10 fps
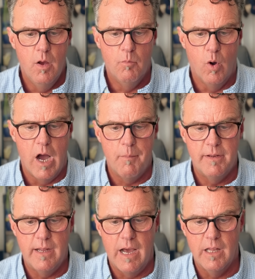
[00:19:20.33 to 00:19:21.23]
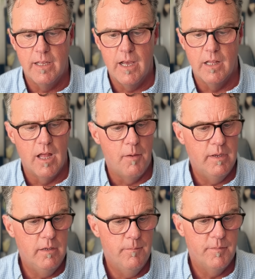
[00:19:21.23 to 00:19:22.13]
Muhammad Ali
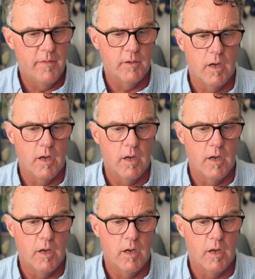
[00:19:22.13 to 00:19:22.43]
Alami, and the